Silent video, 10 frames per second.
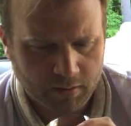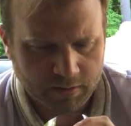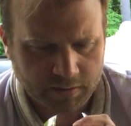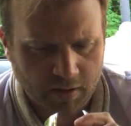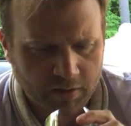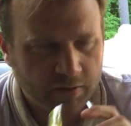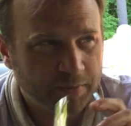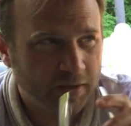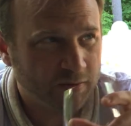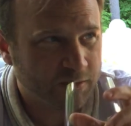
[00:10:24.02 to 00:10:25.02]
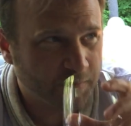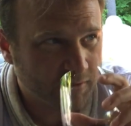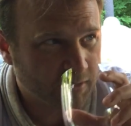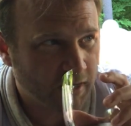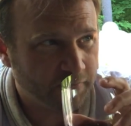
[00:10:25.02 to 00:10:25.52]
It's darker than a Pinot. It
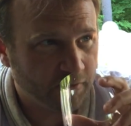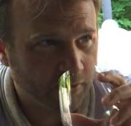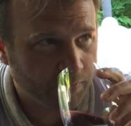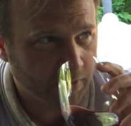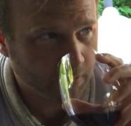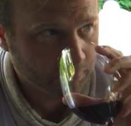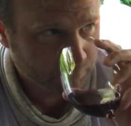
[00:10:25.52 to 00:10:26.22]
smells heavier than a Pinot.